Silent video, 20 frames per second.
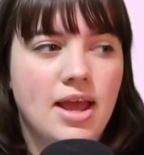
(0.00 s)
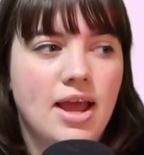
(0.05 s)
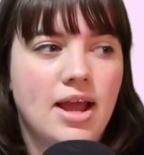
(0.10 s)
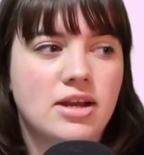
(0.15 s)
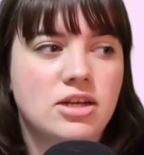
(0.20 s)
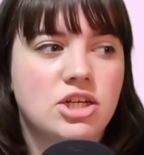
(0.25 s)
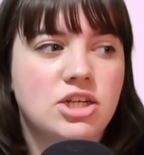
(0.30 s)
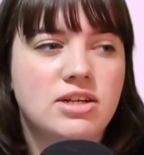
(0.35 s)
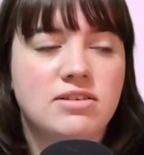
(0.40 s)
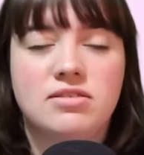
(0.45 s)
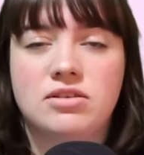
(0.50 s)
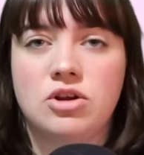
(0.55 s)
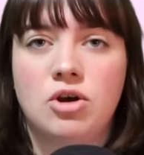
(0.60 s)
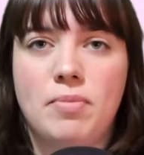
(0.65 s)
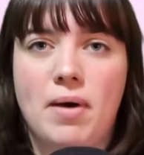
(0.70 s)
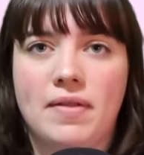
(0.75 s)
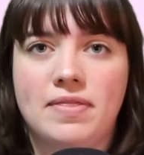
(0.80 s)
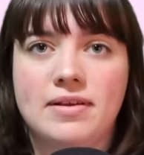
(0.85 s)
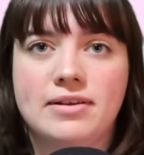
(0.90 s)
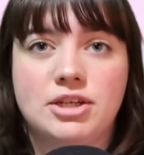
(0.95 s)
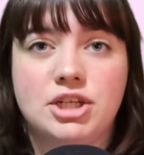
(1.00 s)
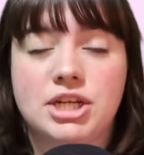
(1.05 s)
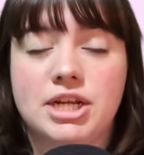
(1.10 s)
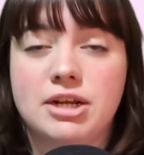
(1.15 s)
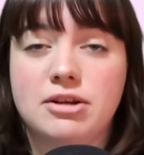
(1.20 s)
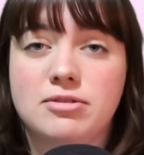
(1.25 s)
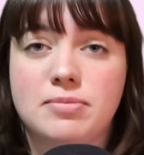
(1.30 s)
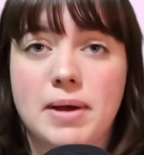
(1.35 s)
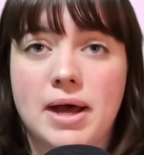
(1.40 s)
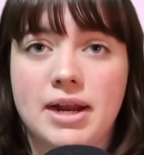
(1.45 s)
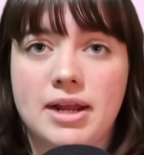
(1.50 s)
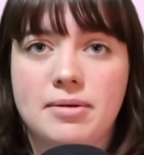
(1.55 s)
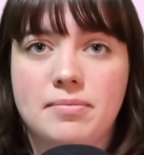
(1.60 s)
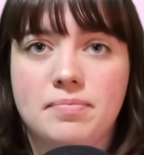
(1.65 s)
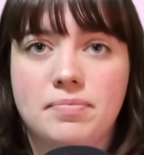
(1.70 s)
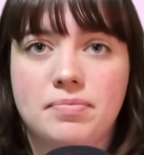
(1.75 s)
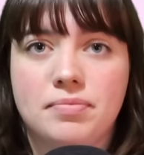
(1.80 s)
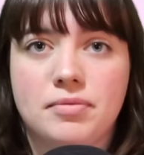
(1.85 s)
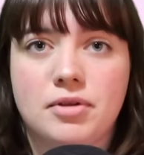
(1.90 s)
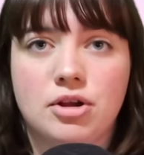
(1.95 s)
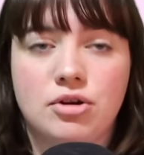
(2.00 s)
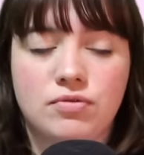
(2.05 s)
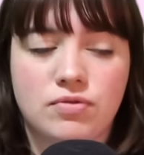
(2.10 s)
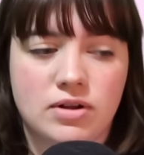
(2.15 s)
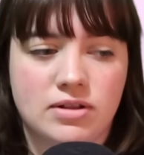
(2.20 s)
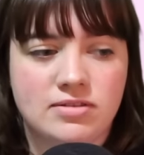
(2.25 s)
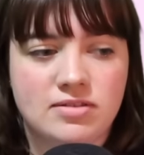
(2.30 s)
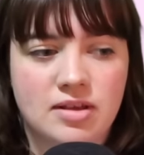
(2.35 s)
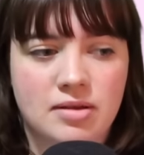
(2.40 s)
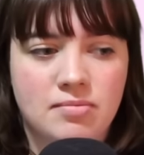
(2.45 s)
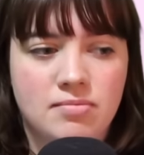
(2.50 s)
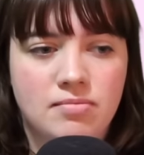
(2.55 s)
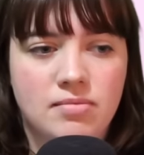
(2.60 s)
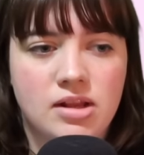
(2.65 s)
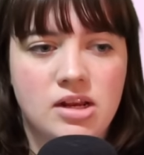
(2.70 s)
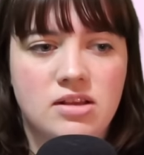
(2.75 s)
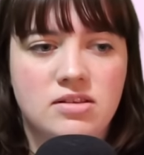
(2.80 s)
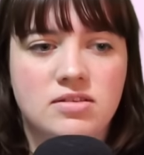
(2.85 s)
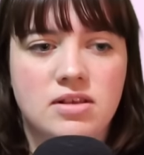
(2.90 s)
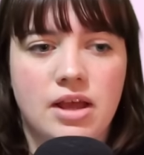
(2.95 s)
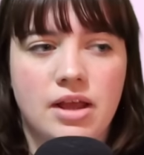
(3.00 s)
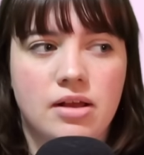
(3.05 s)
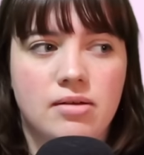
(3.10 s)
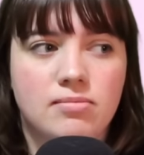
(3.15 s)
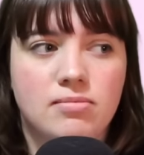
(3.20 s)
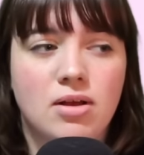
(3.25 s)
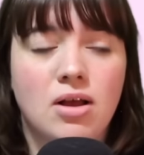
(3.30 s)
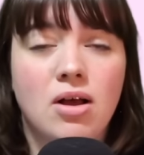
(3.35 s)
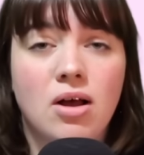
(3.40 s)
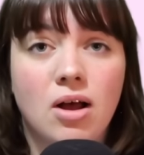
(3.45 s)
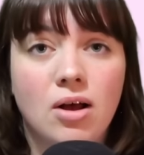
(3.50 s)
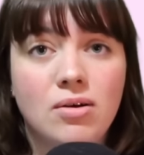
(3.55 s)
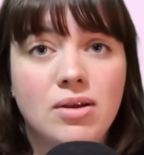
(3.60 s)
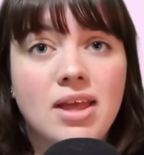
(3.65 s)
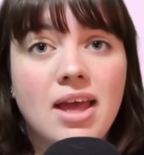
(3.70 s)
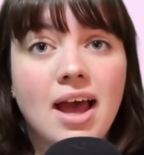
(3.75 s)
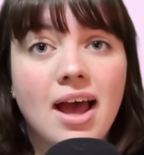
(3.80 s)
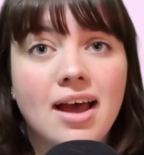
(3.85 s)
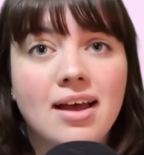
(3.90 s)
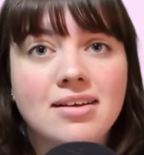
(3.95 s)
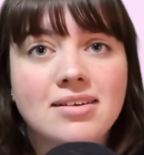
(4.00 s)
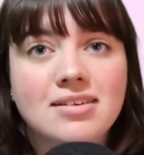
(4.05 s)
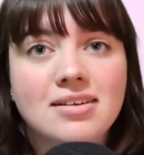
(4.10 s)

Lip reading: And she doesn't know about this. She hears about it, confronts him, and he's like, oh yeah,